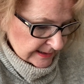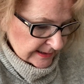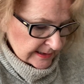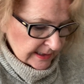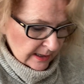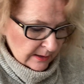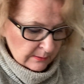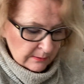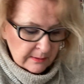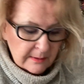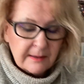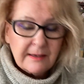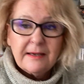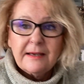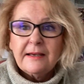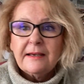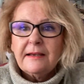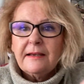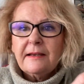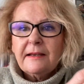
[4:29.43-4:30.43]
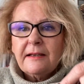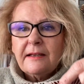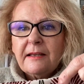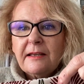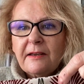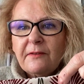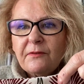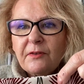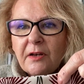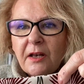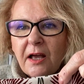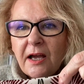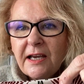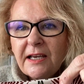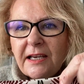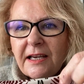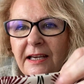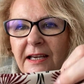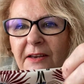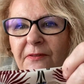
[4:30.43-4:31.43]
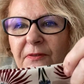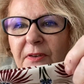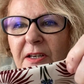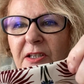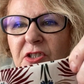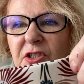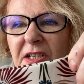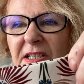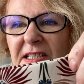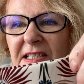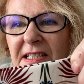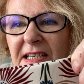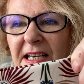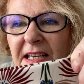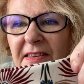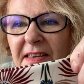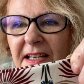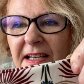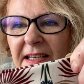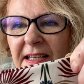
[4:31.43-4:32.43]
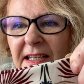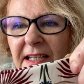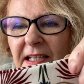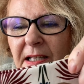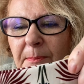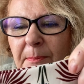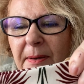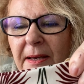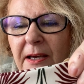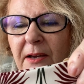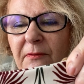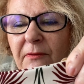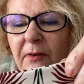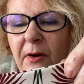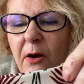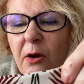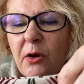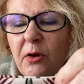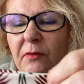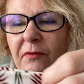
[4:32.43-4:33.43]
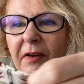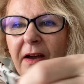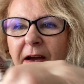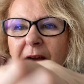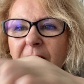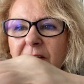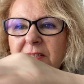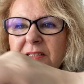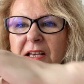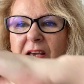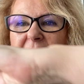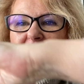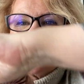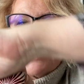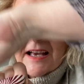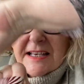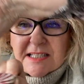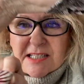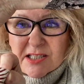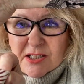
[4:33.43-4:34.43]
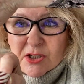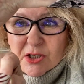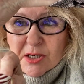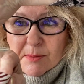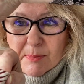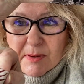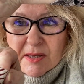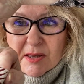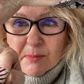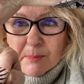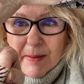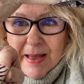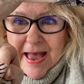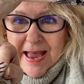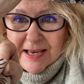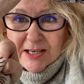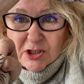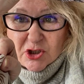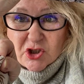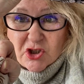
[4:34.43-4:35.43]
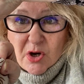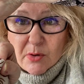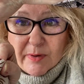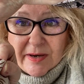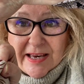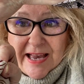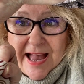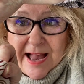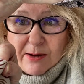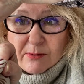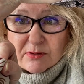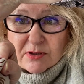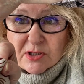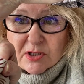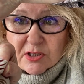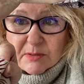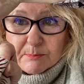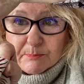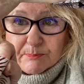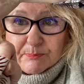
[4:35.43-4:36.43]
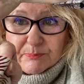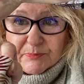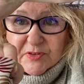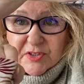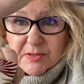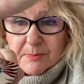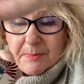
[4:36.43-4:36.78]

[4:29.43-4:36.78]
So if you like, if you can just see that little bit of over, so that's going to be the back showing out to